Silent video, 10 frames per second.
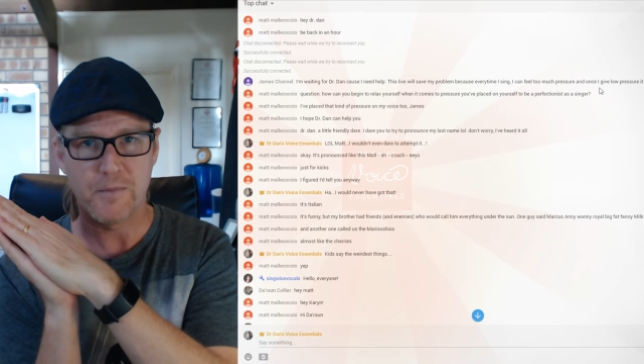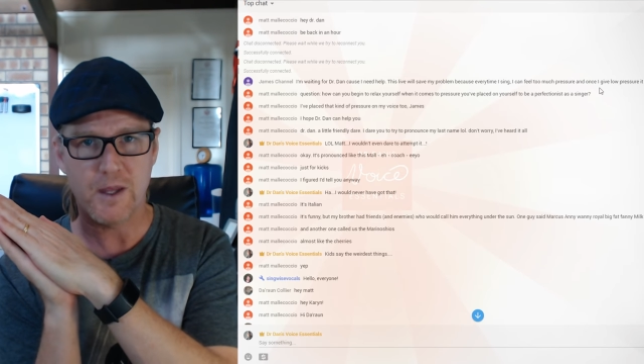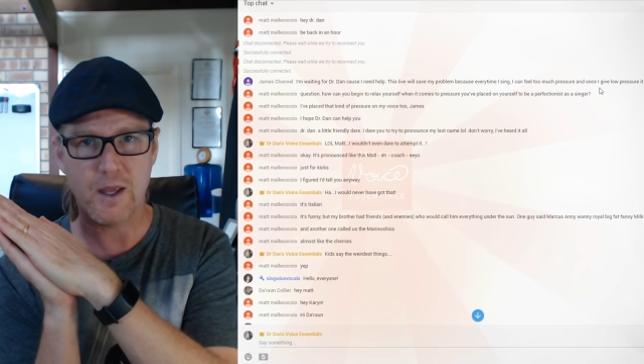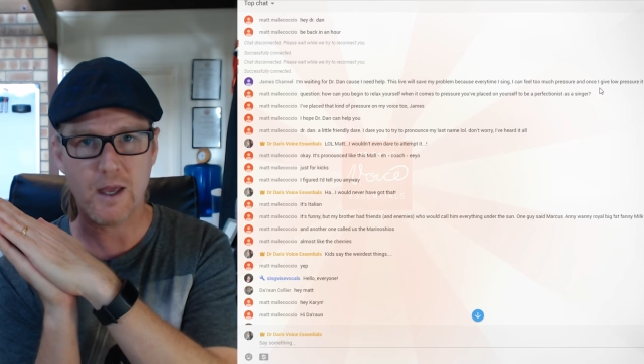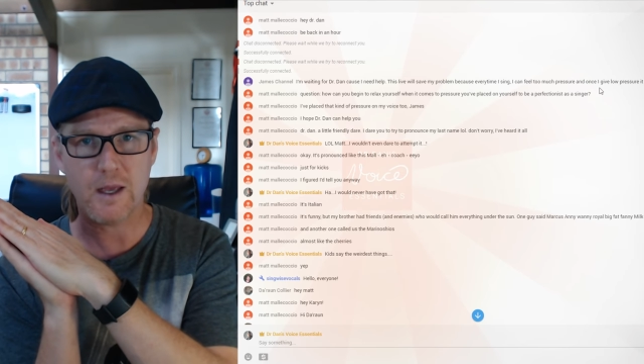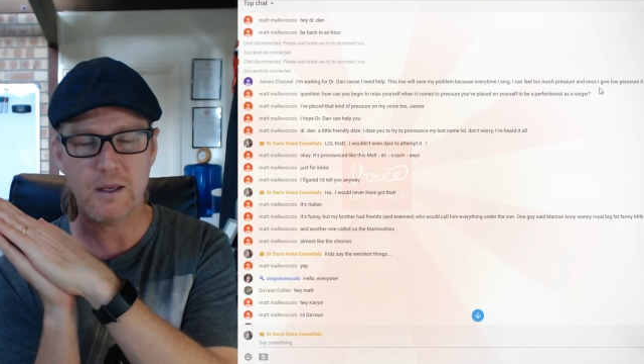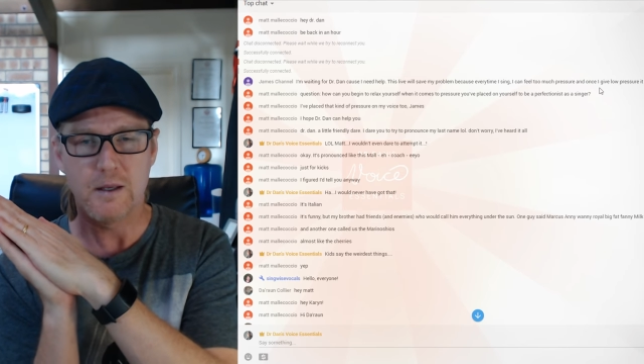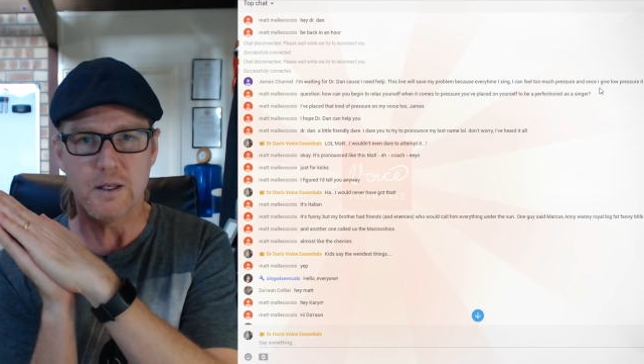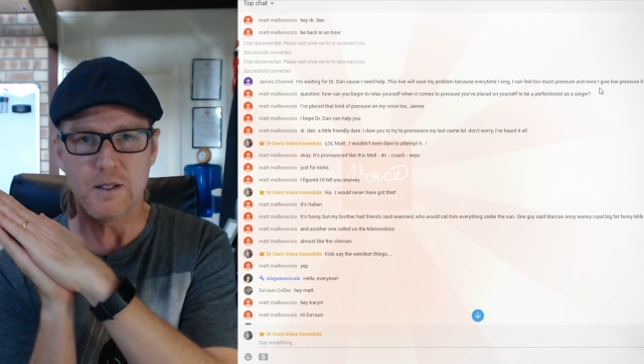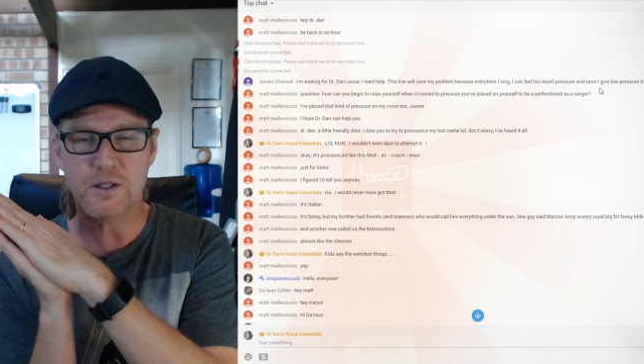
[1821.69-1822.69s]
Yeah?
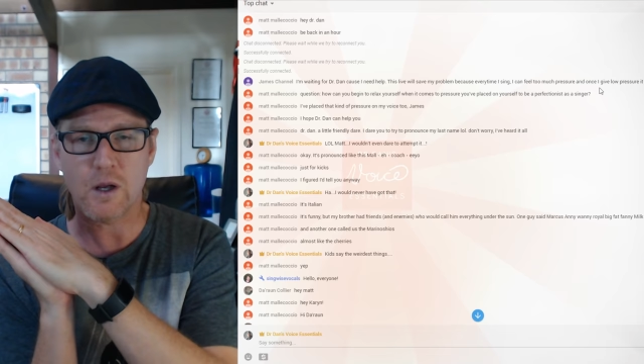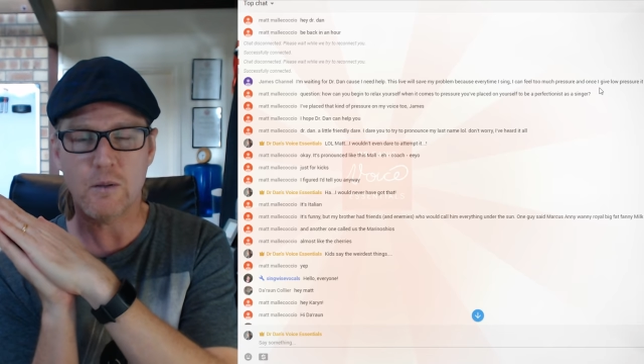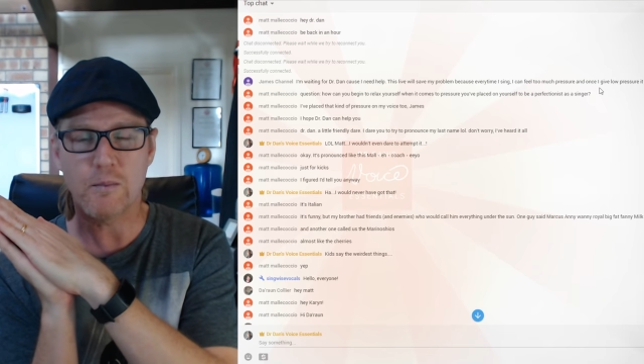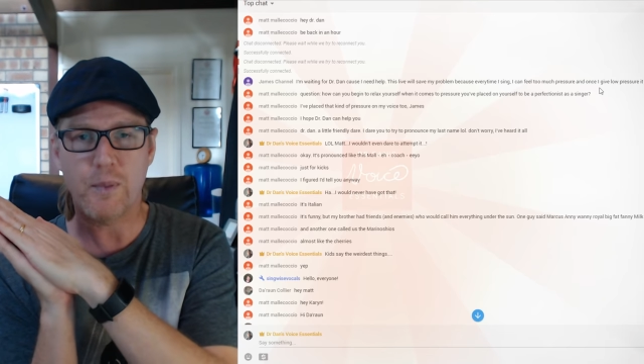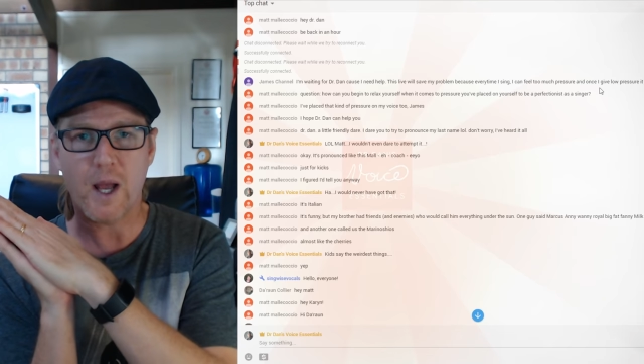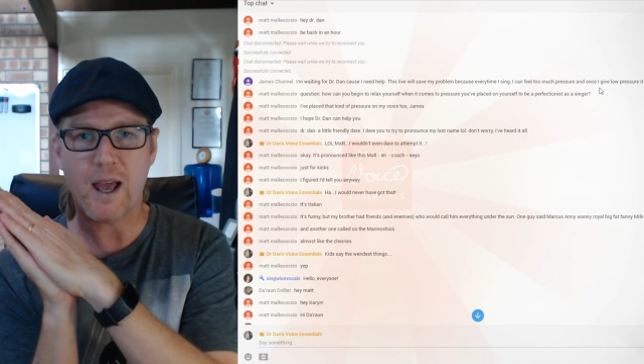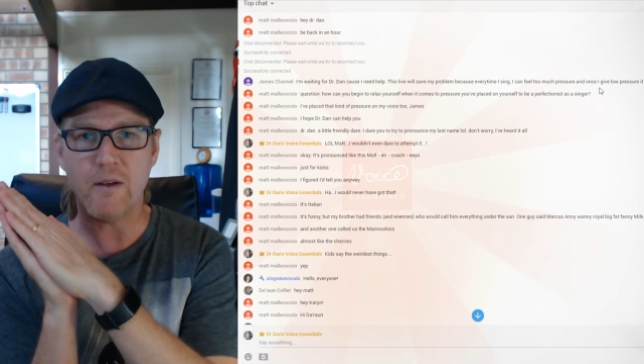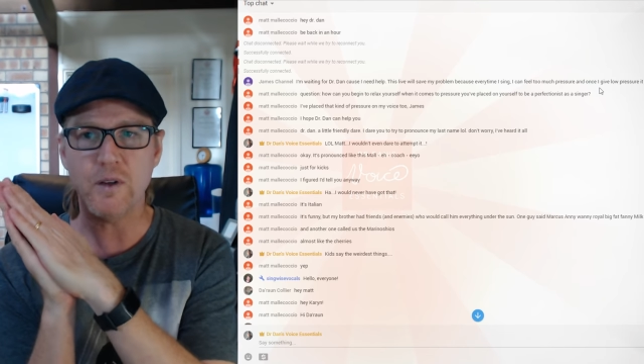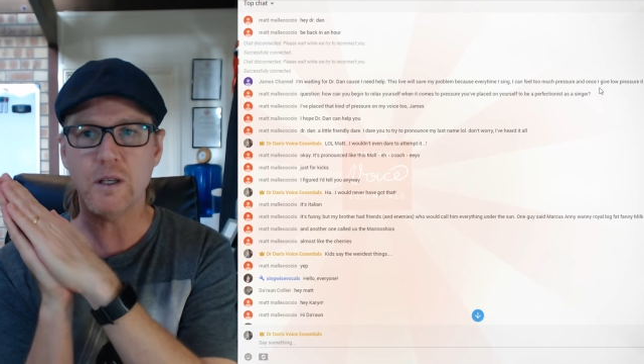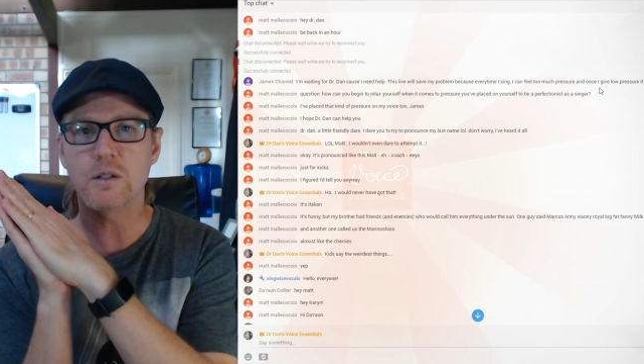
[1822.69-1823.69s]
So by
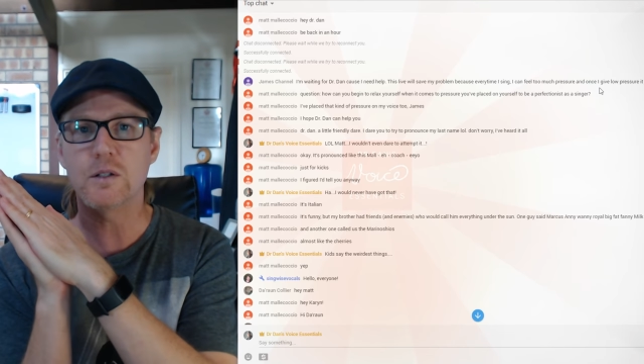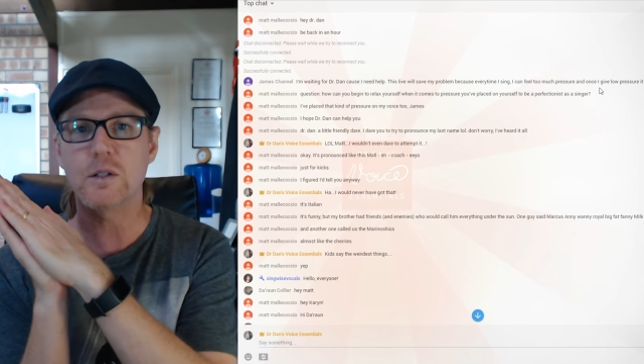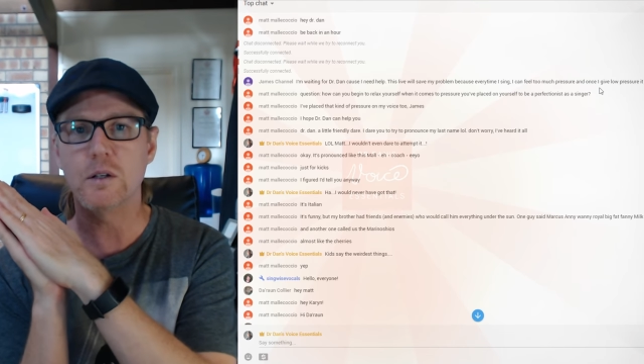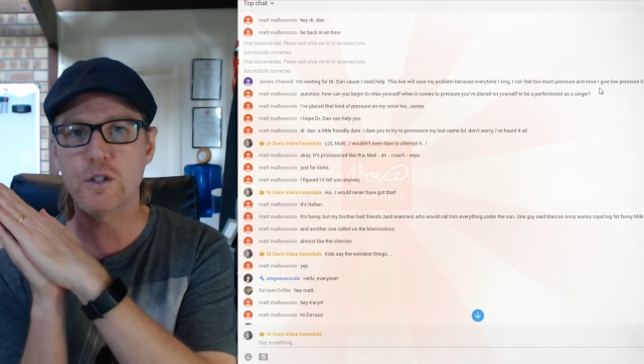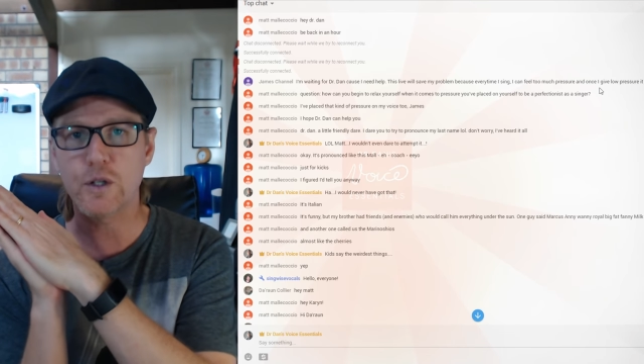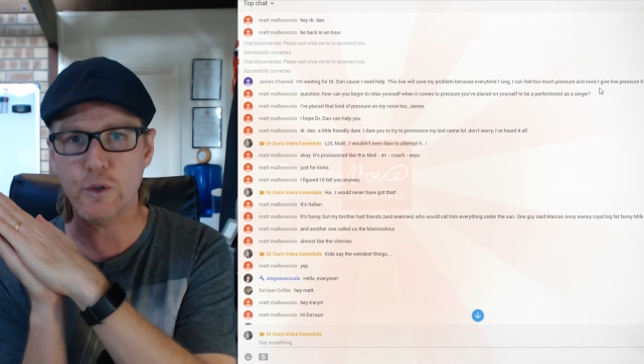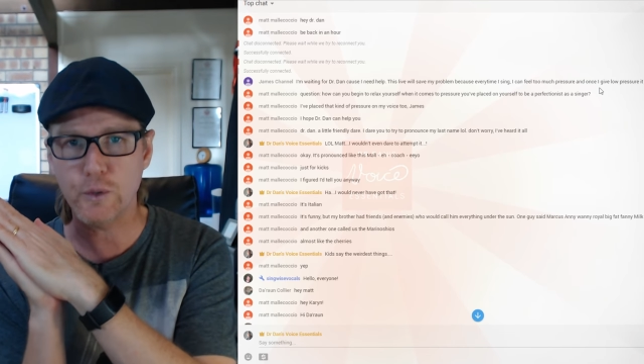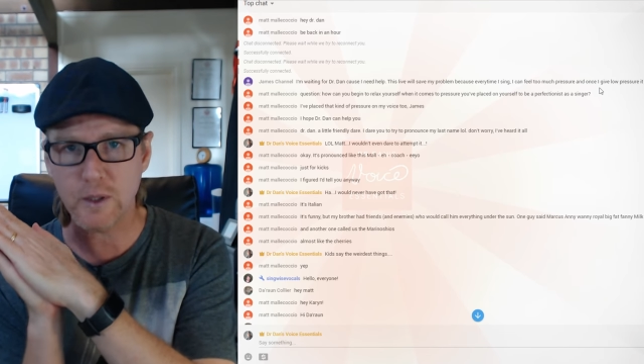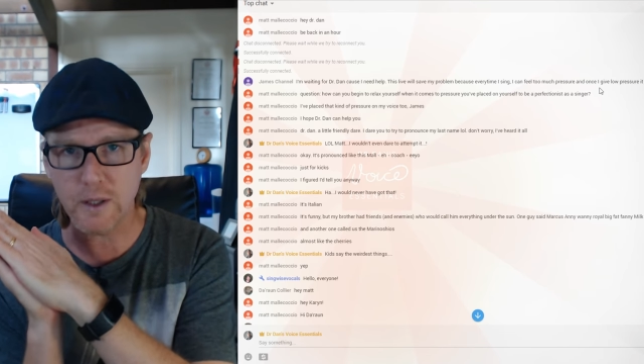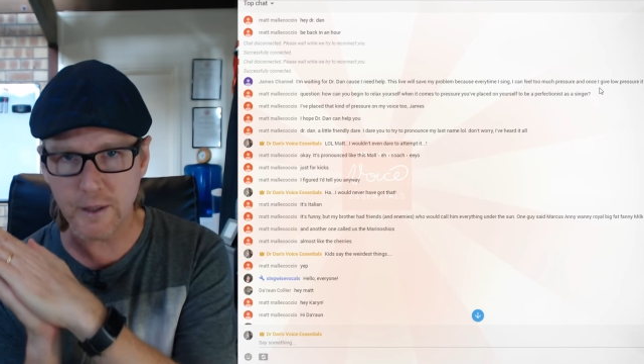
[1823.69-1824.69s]
having
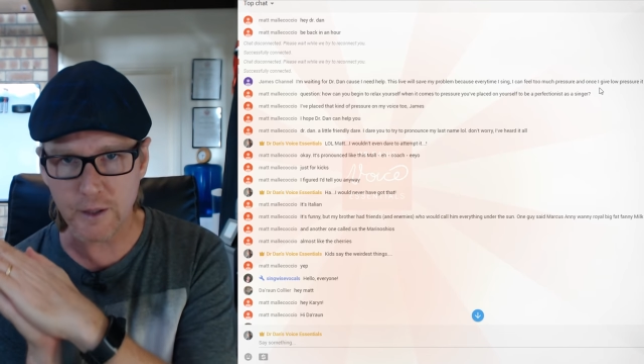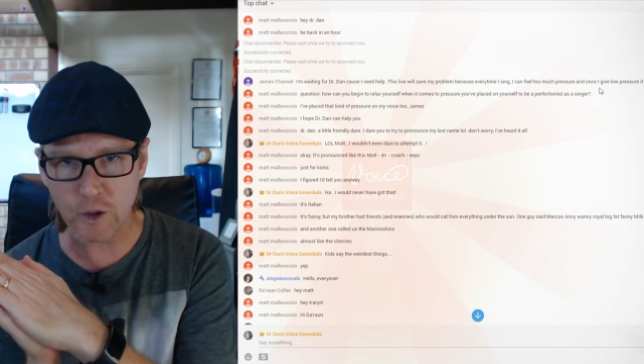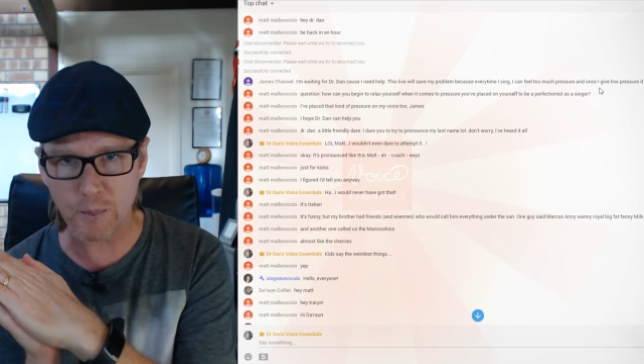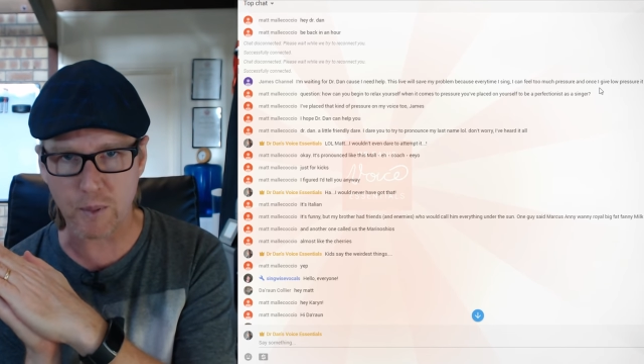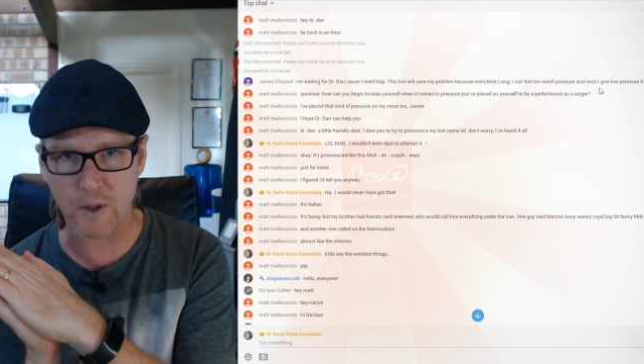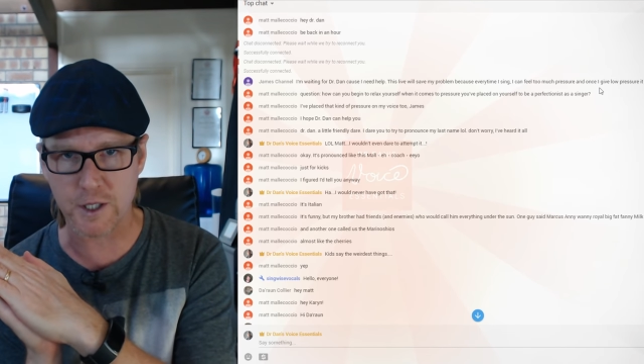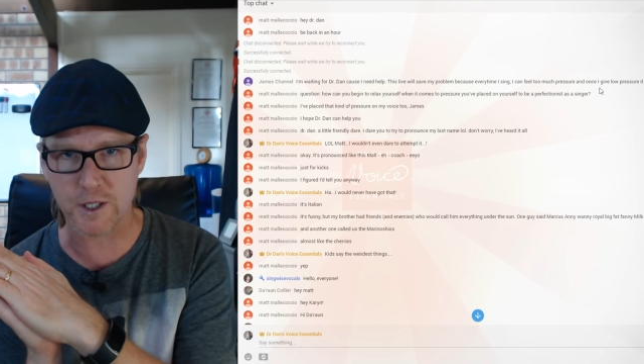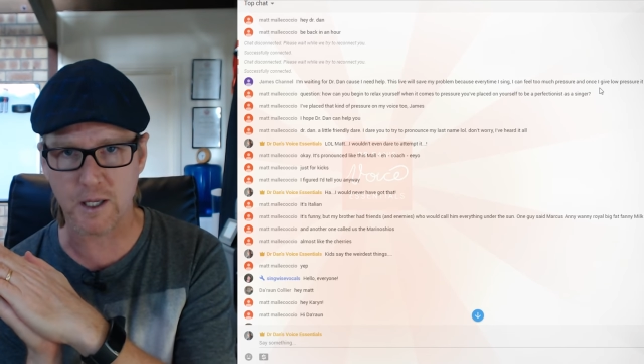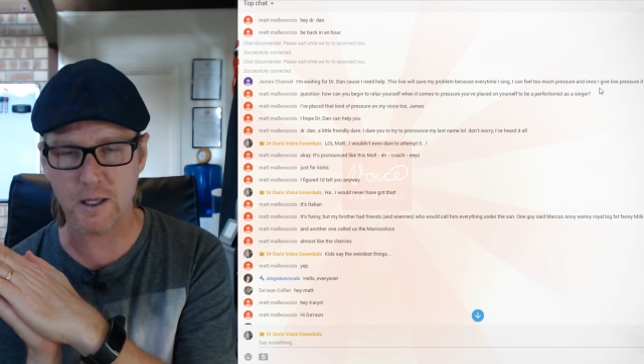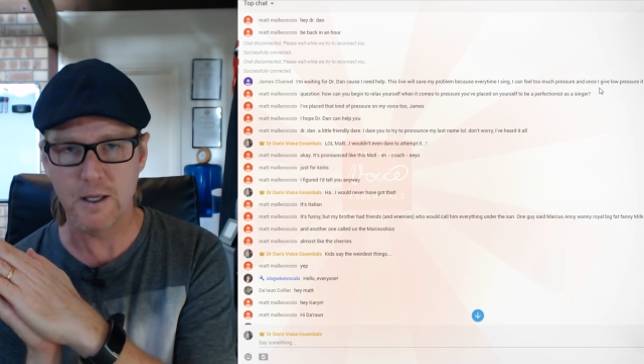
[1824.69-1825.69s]
too little
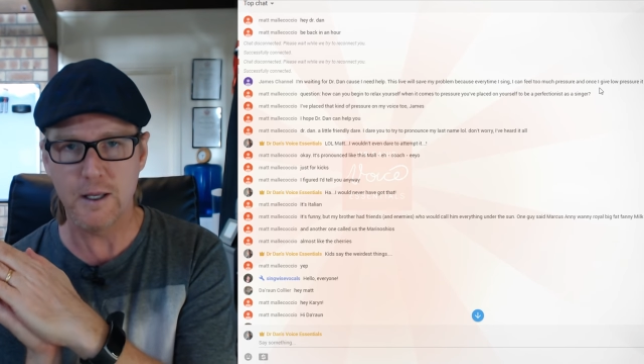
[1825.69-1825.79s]
pressure,